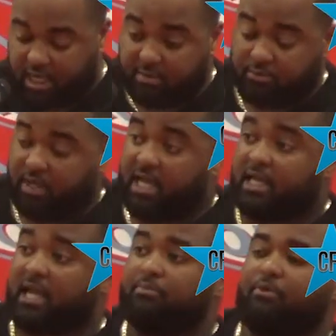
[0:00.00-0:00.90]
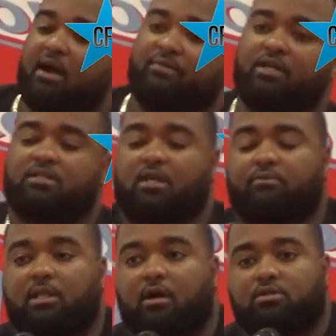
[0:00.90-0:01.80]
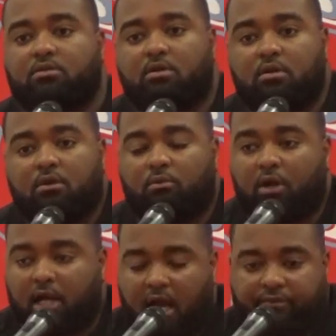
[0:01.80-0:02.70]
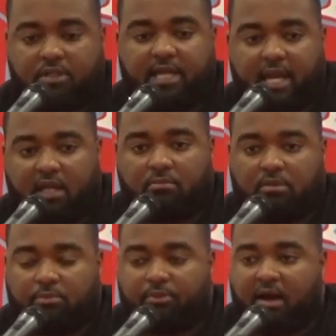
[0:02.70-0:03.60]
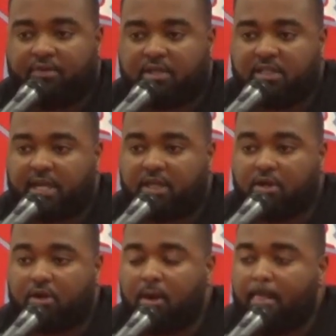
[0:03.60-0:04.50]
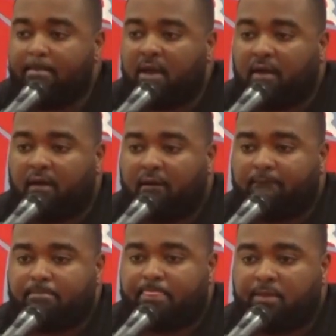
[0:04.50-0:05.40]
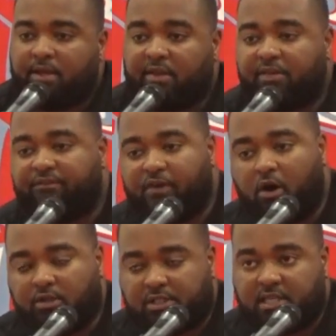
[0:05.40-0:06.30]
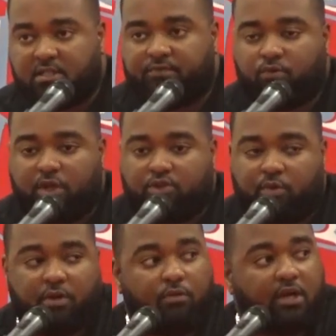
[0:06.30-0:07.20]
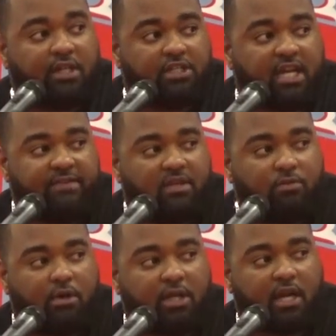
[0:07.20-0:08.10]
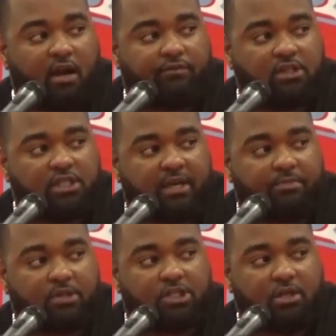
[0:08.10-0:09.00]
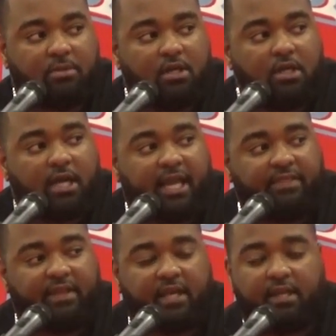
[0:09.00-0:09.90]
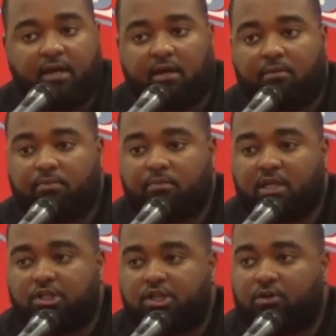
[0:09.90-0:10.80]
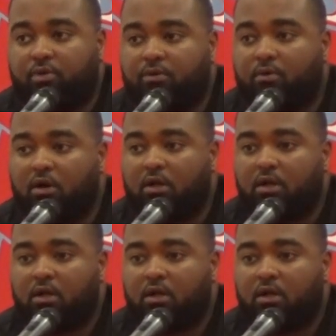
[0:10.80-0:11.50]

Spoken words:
champs with AK and Providence. We lost one conference game to Providence that year. The fall season of 2021, the JV won the conference championship. And then this year we won.